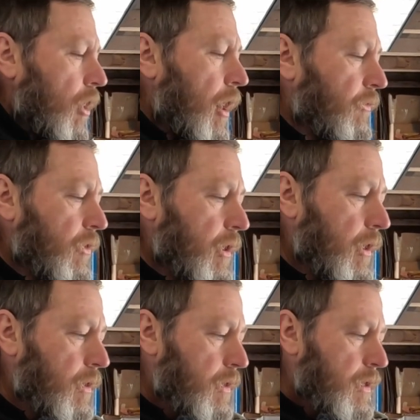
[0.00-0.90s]
offer
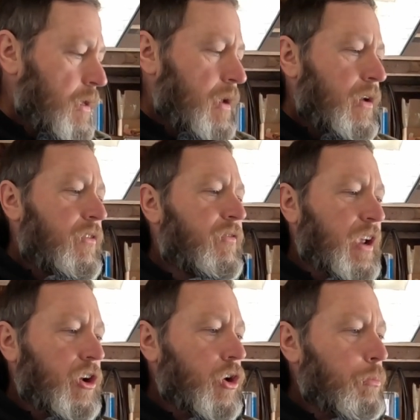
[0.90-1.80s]
a
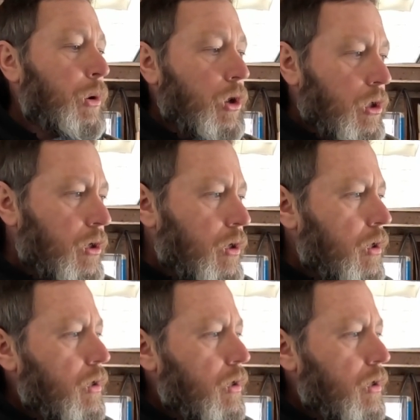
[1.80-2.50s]
finger puller.